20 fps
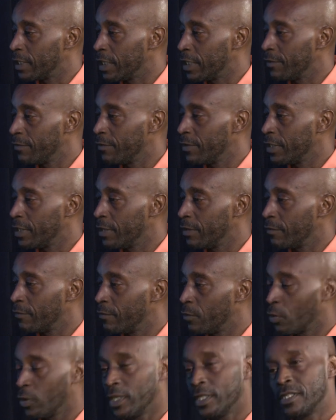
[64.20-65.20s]
giving
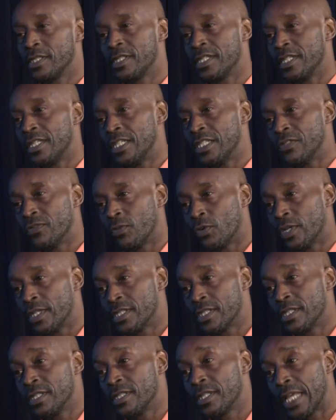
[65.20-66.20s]
voice to these
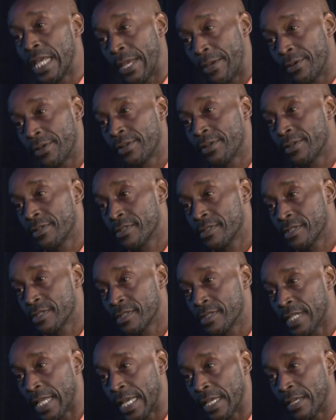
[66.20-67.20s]
voiceless characters,
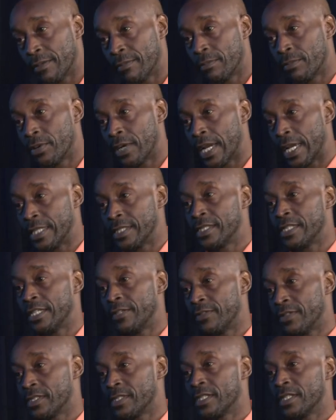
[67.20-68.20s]
like Bryan
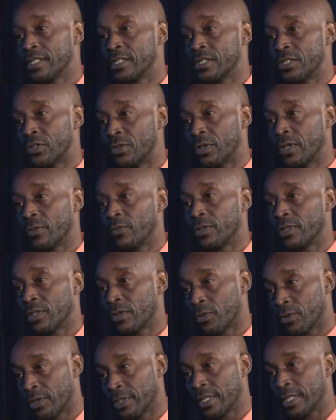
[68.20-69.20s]
Stevenson is doing with the
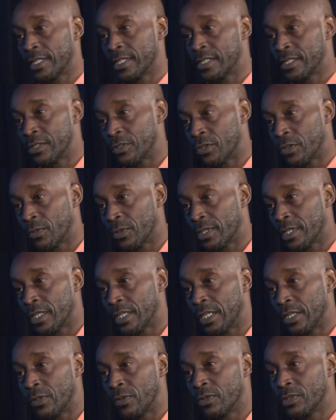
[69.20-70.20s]
work that he's doing with the
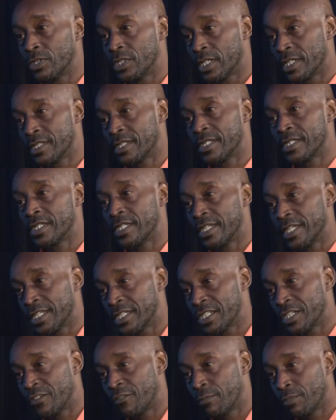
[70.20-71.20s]
Equal Justice
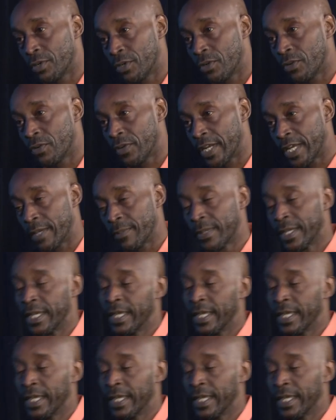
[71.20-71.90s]
Initiative program